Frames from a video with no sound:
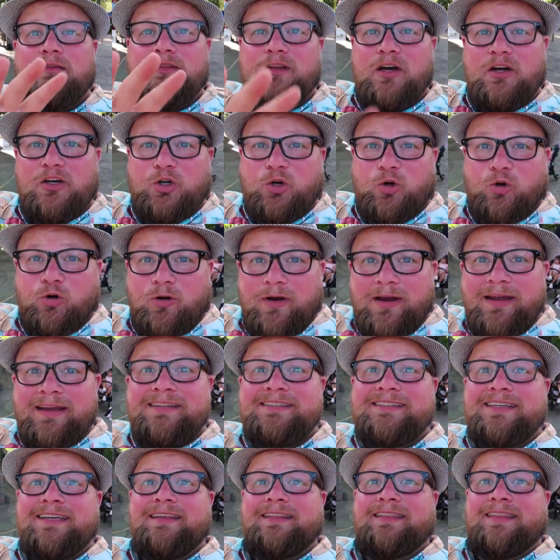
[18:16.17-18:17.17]
the
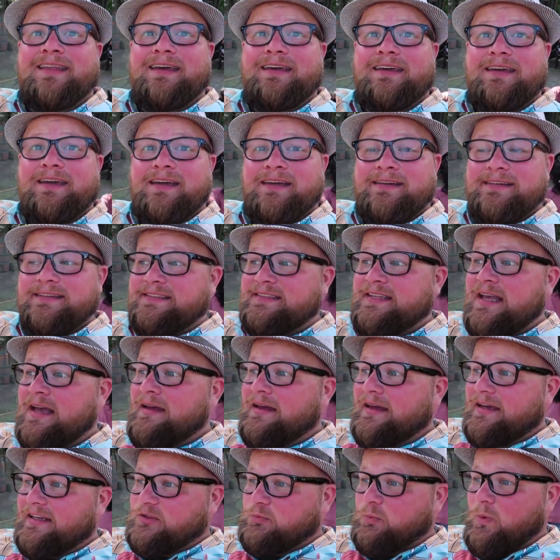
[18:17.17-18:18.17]
crazy thing is
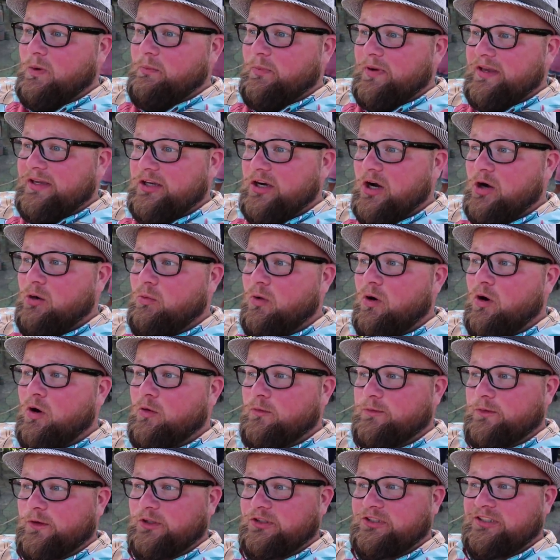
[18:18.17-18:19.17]
is when we go
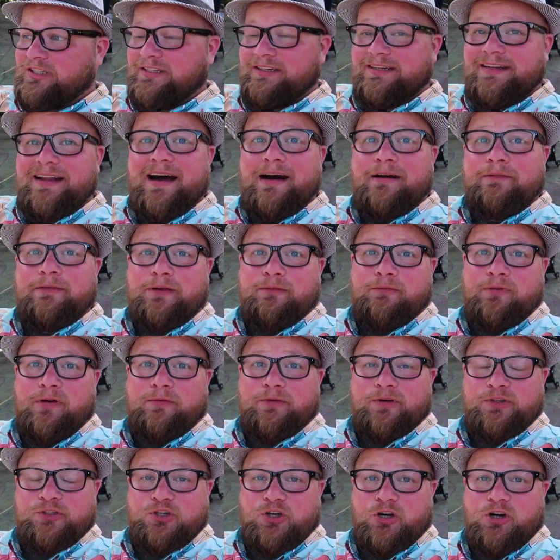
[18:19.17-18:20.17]
over to Na'vi
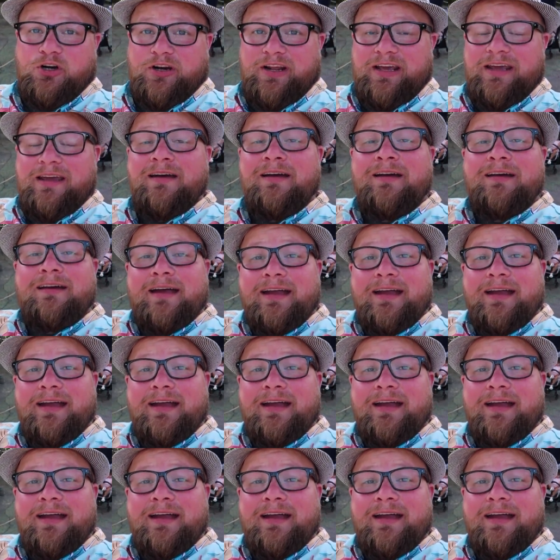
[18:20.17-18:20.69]
River Journey,